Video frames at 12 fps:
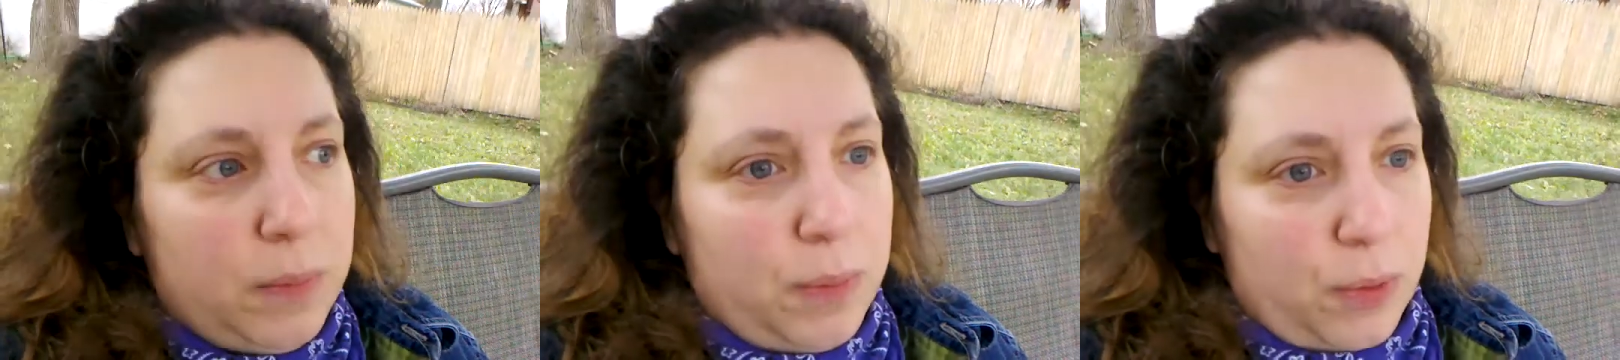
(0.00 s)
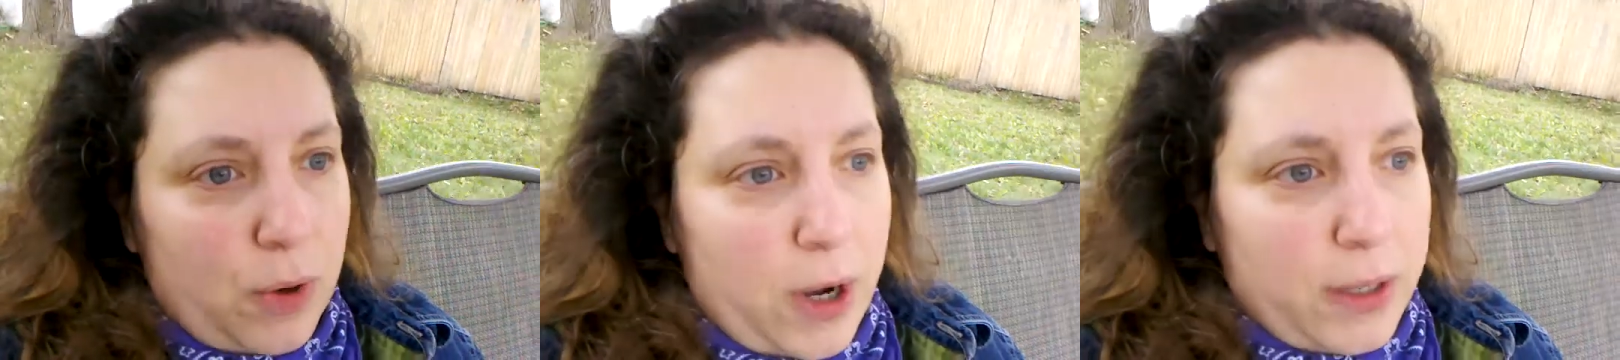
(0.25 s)

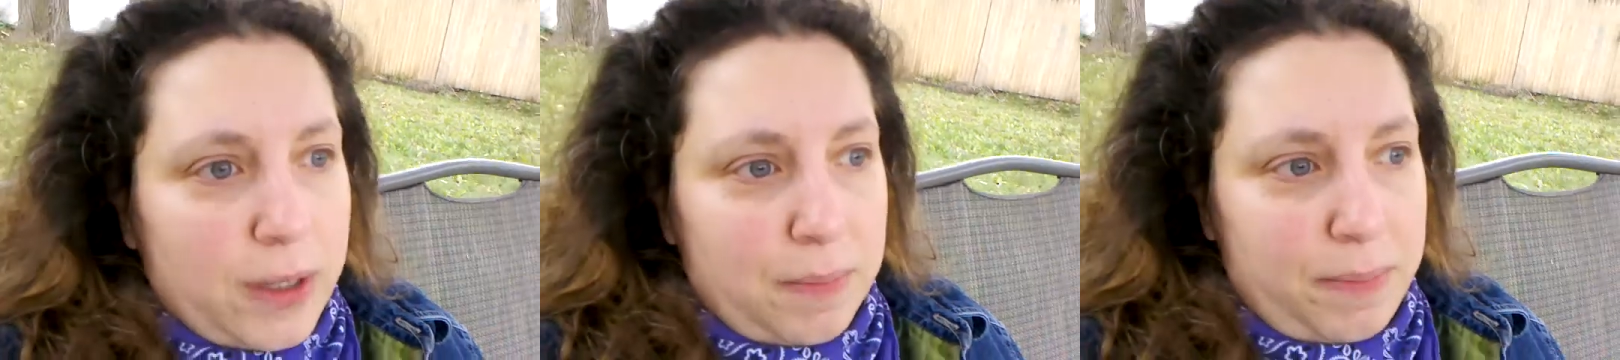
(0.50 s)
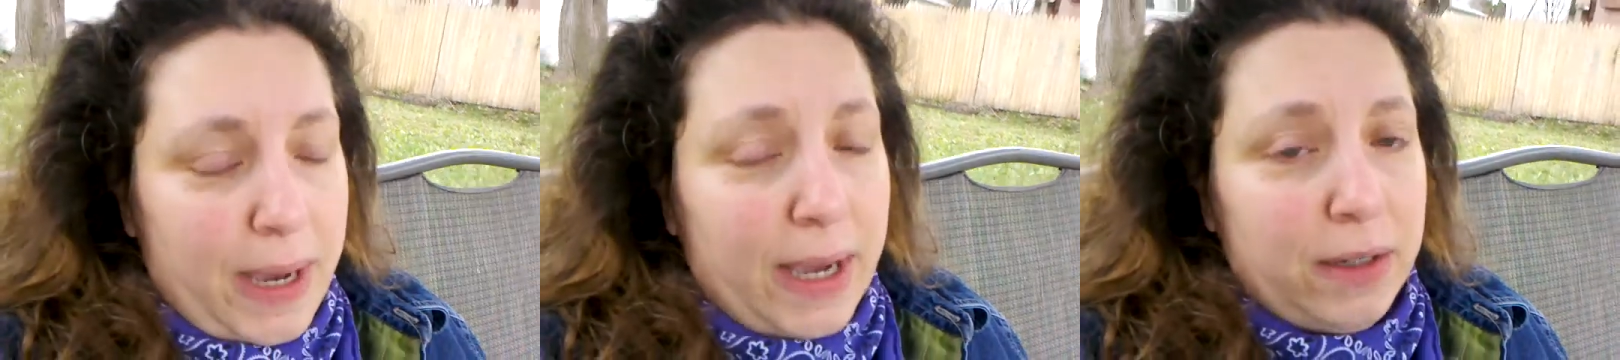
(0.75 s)
brought
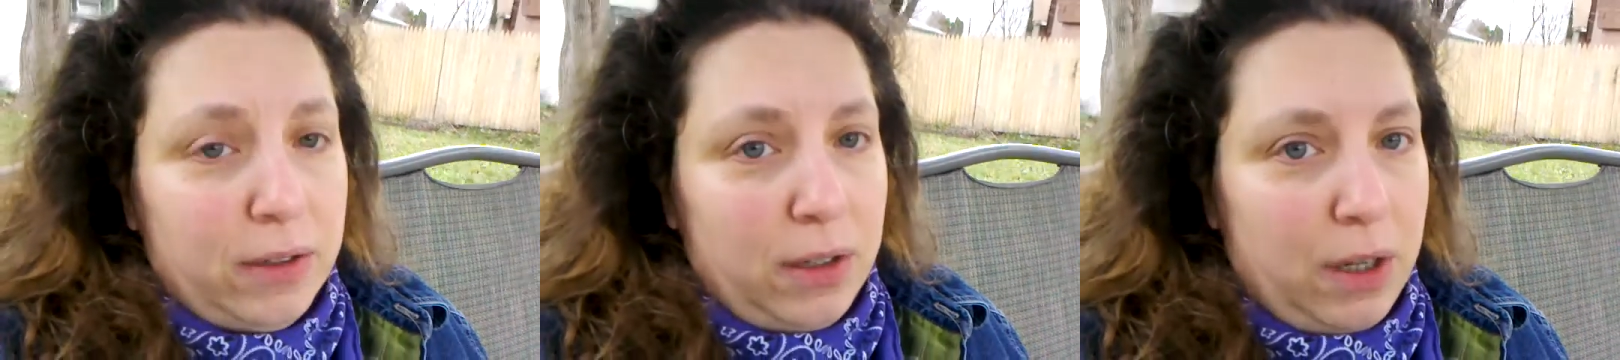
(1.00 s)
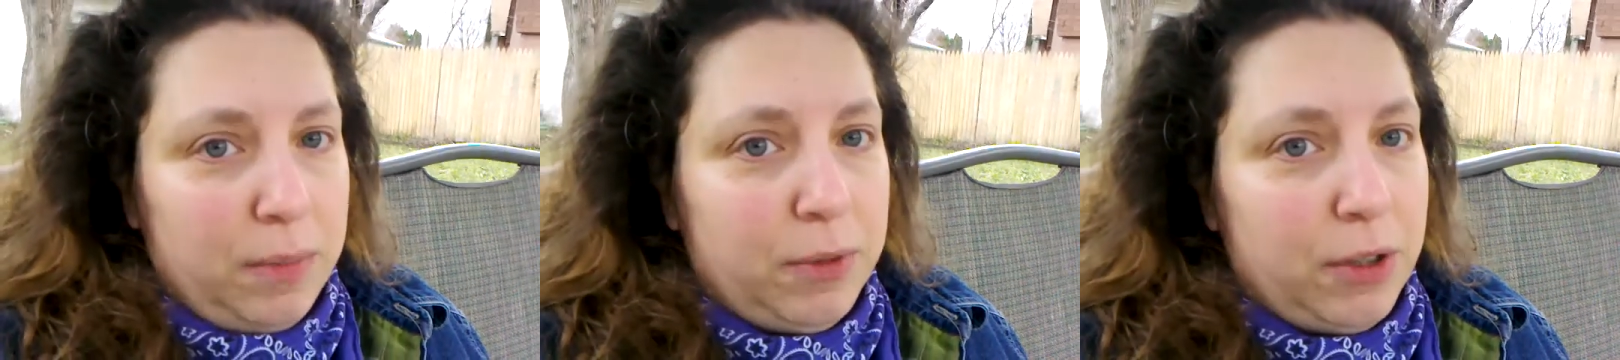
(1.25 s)
it back
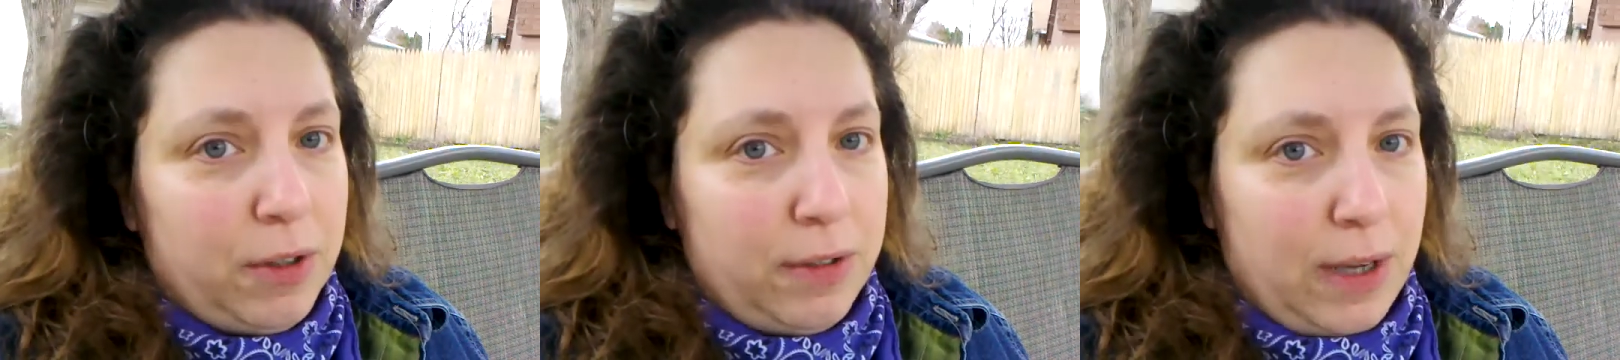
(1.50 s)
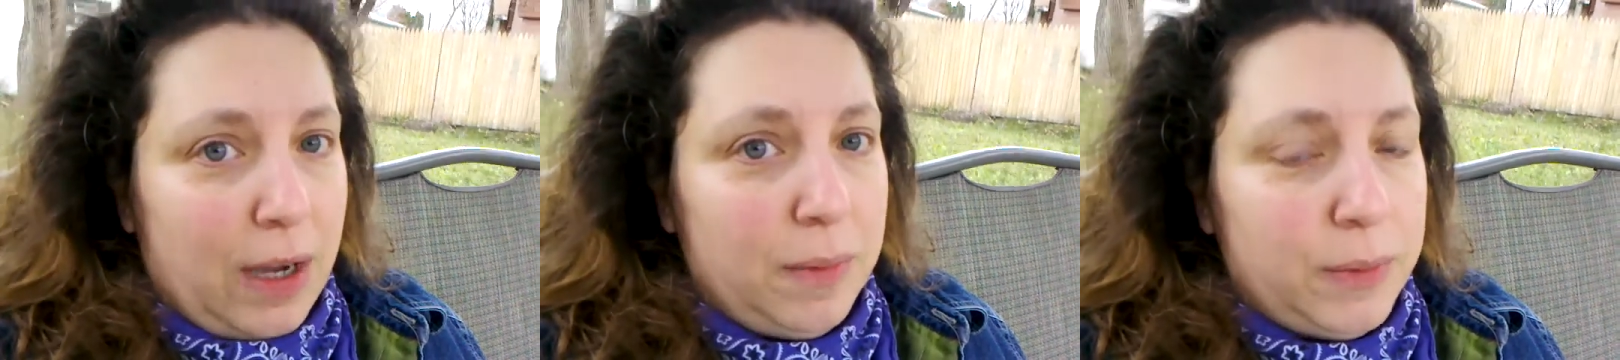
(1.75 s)
up to the
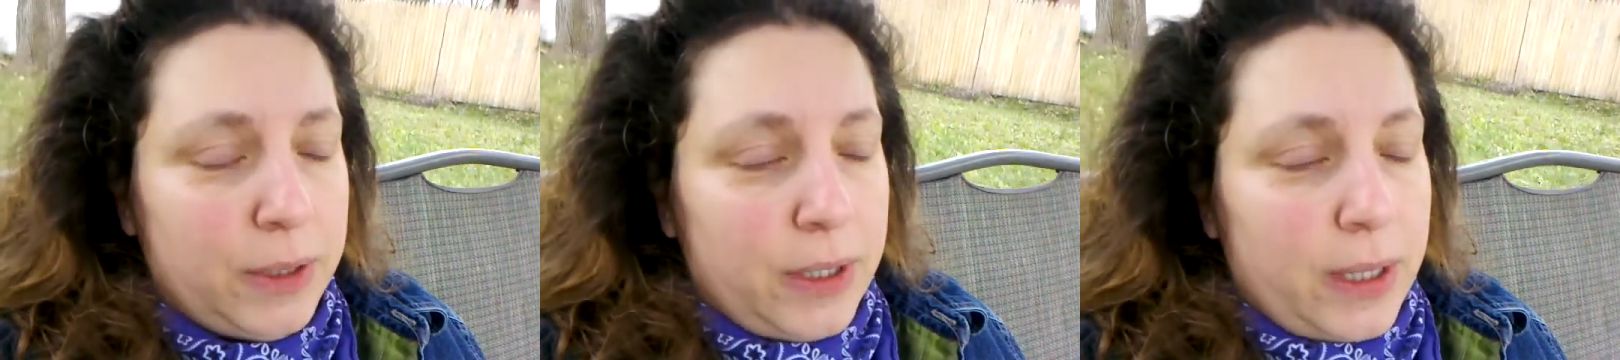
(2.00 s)
top,